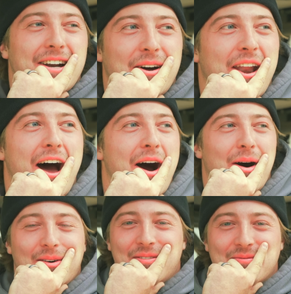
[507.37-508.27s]
don't
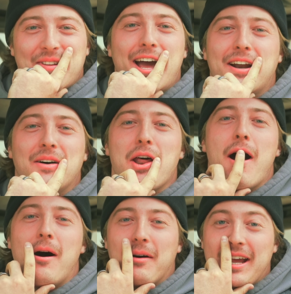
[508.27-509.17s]
know.